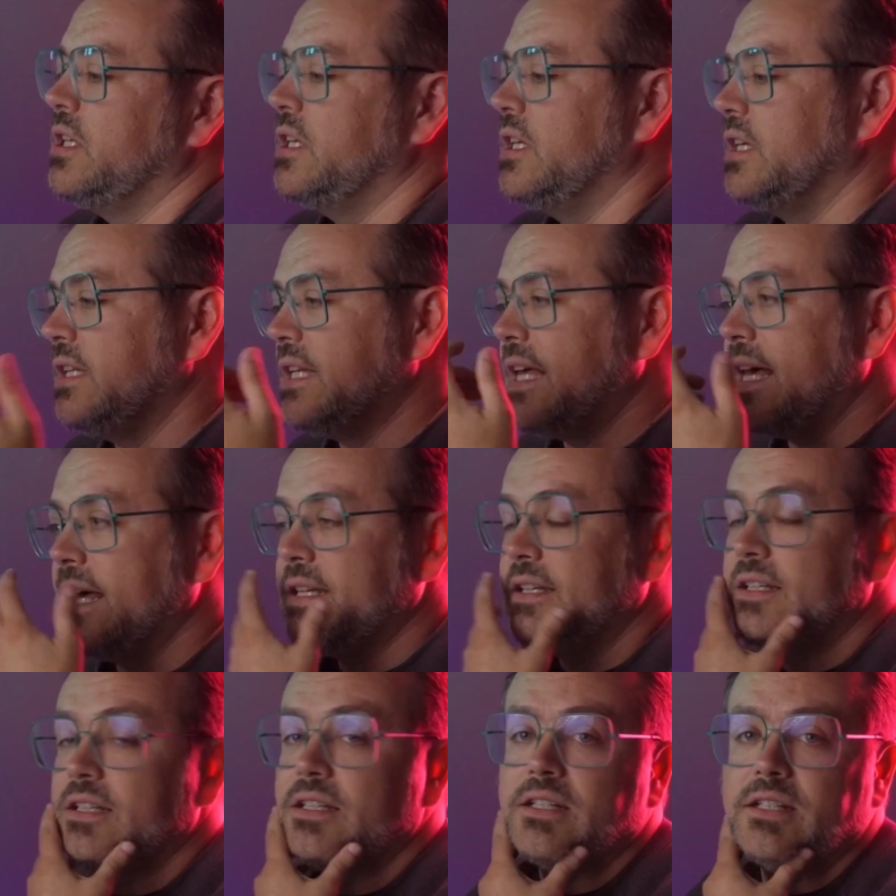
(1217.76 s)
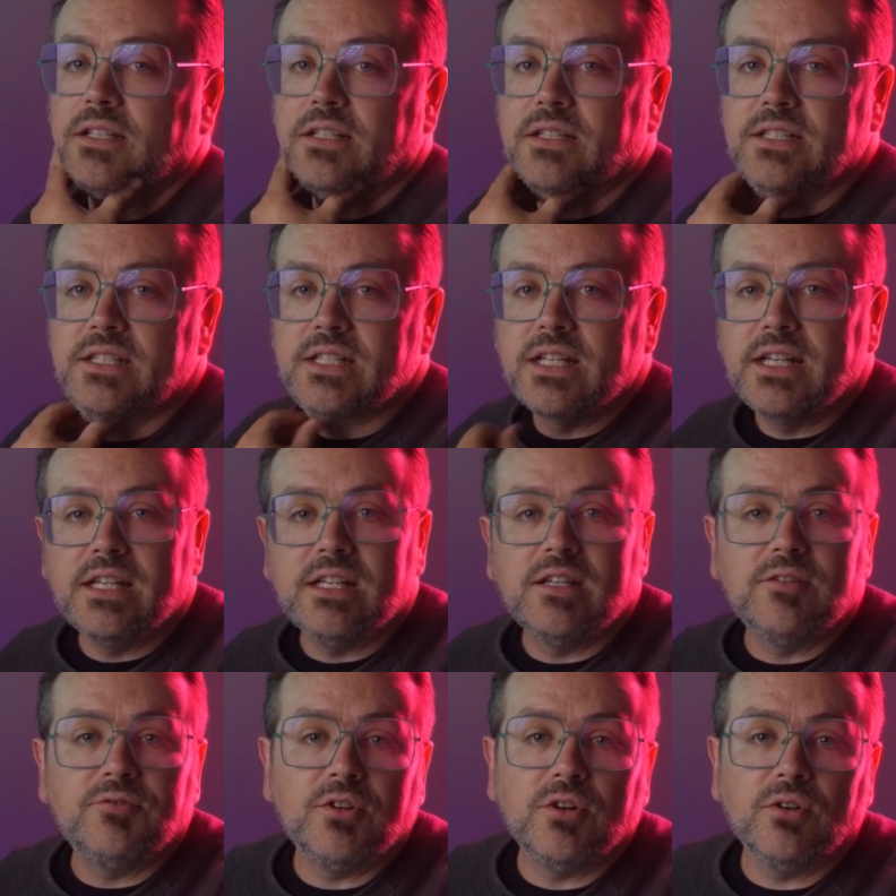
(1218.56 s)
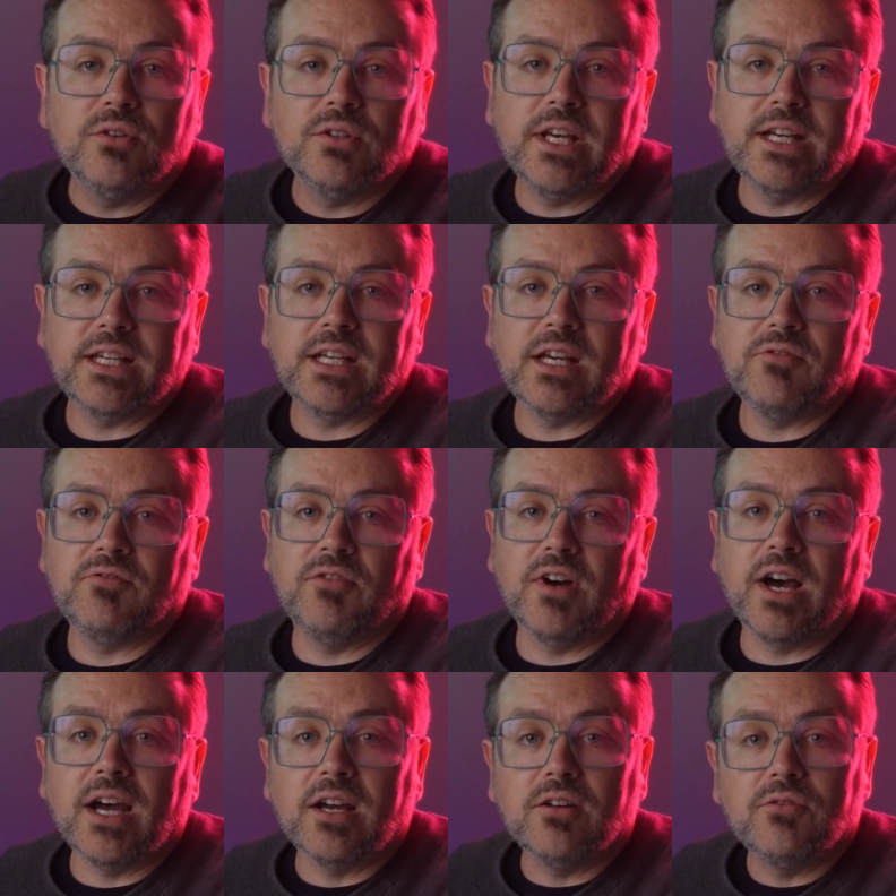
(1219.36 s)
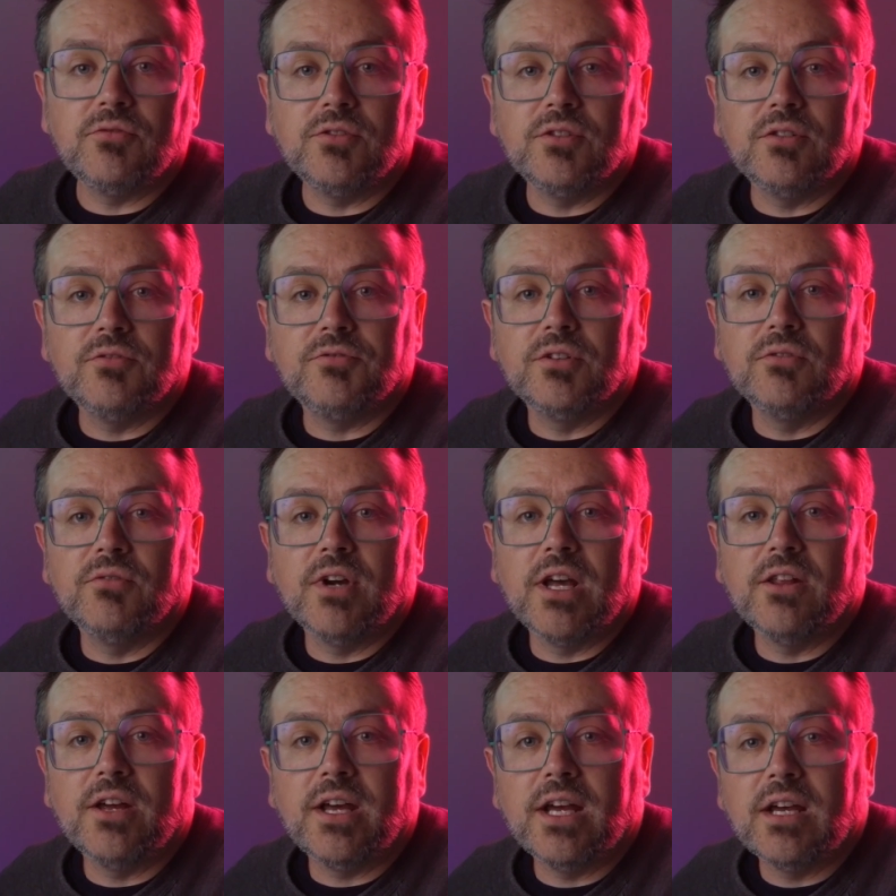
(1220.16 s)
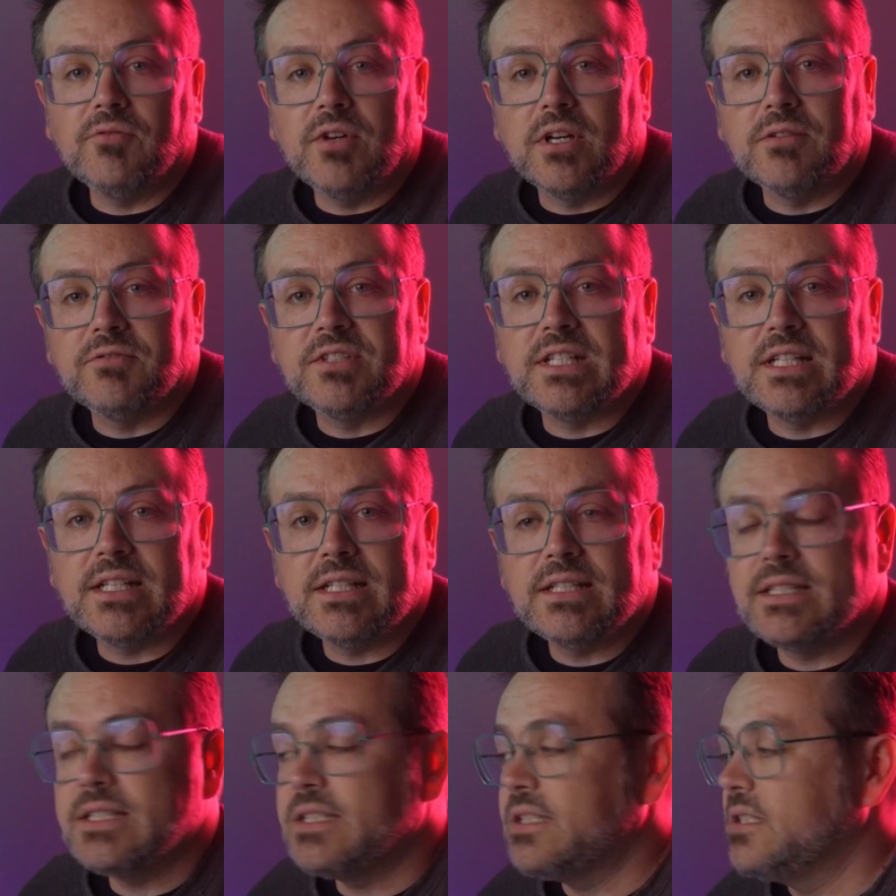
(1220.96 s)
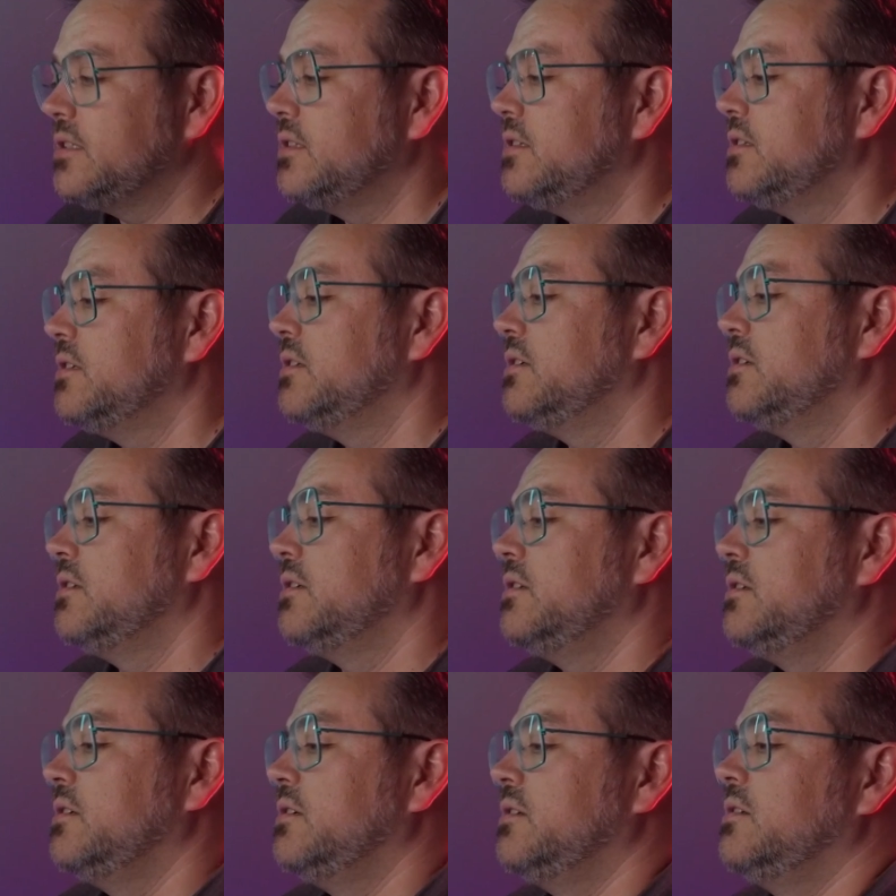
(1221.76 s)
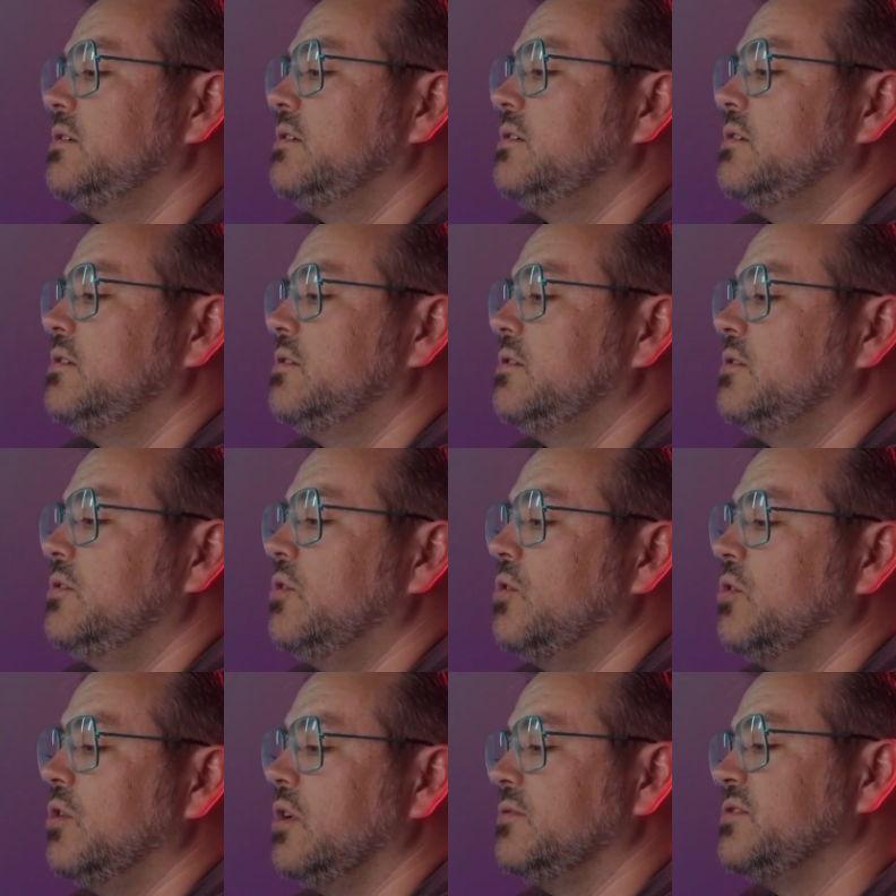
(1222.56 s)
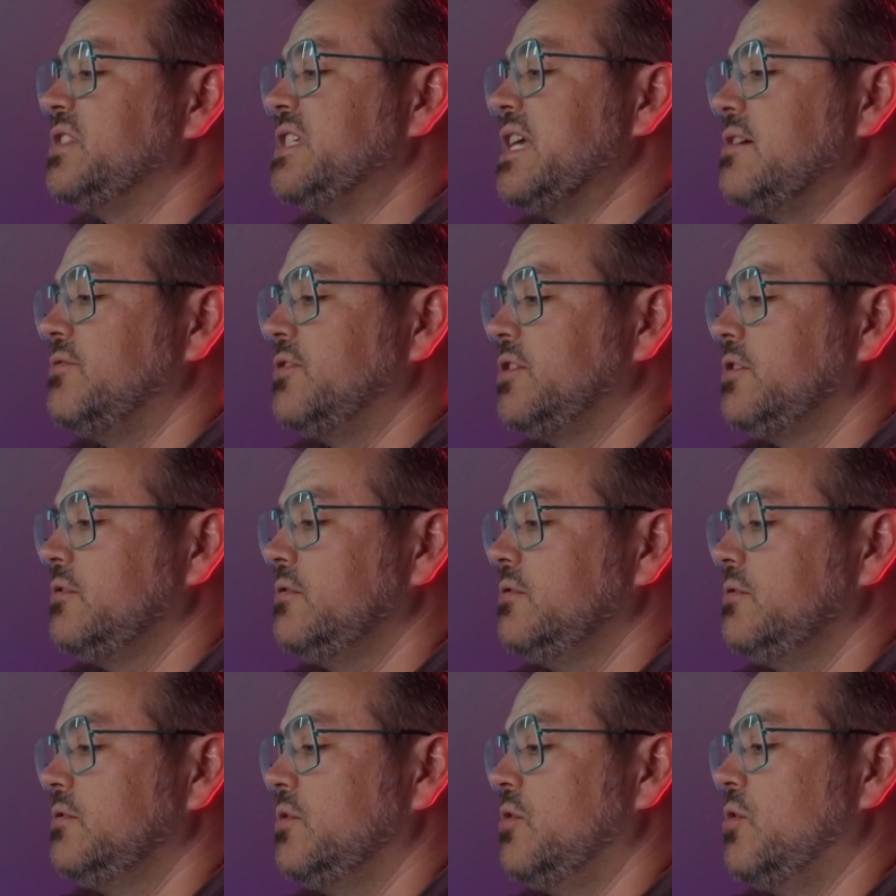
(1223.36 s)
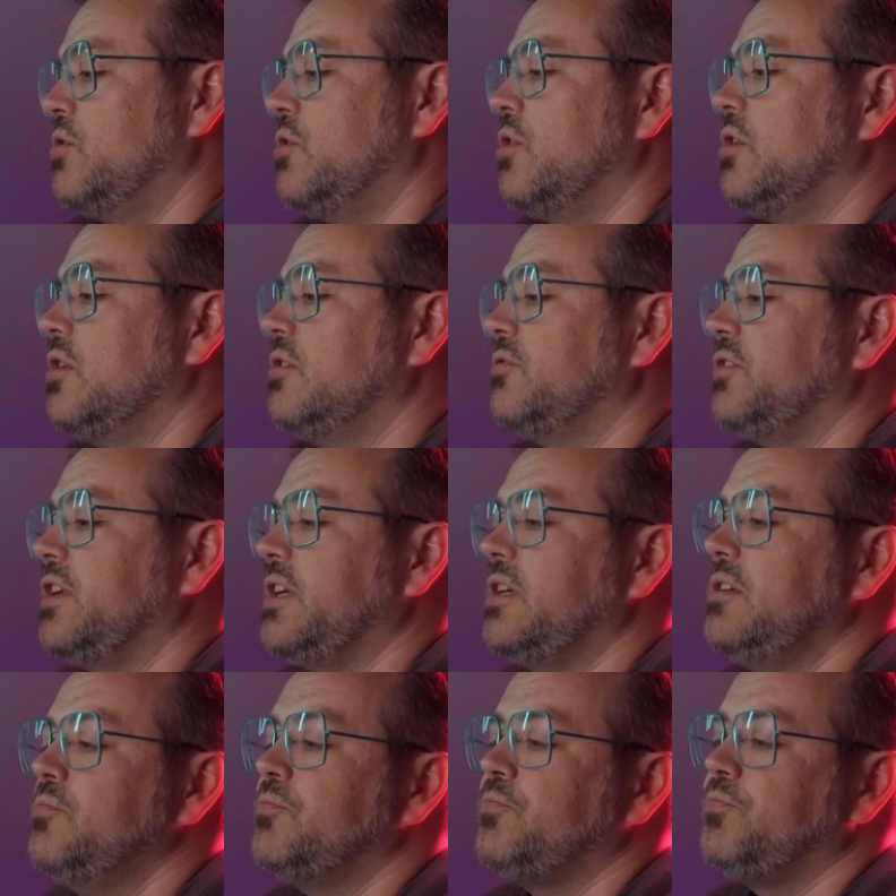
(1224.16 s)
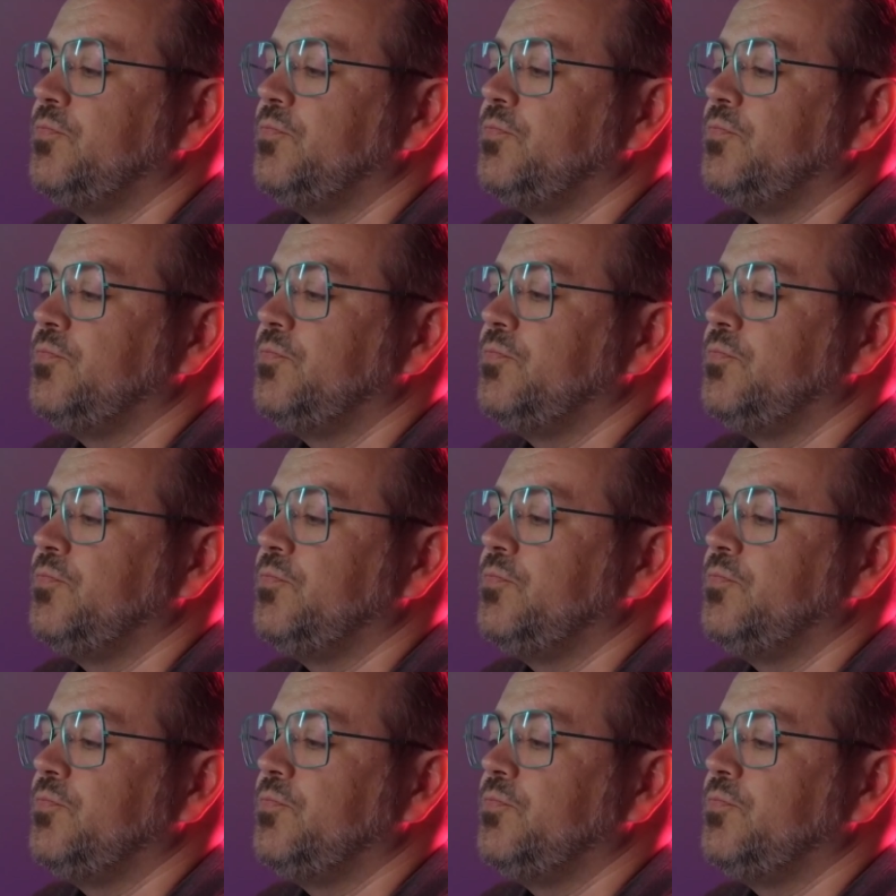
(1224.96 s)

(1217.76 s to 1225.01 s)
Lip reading: And that is, if you don't like f5, if you'd rather have f6 or f7 or f8,